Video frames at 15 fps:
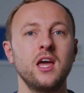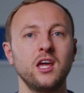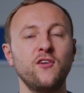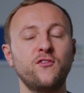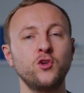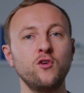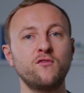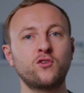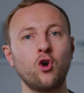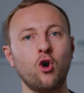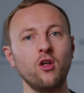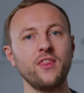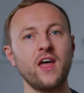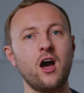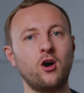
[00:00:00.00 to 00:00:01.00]
If you've
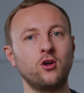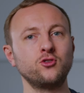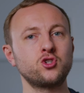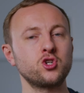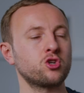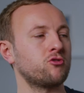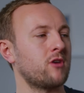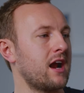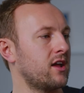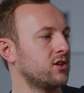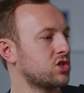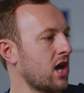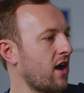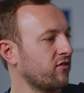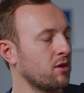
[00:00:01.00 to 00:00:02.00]
got that 100
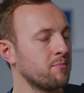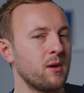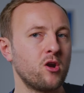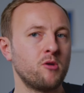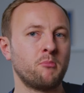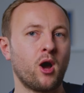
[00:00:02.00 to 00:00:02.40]
grand, you have to bear in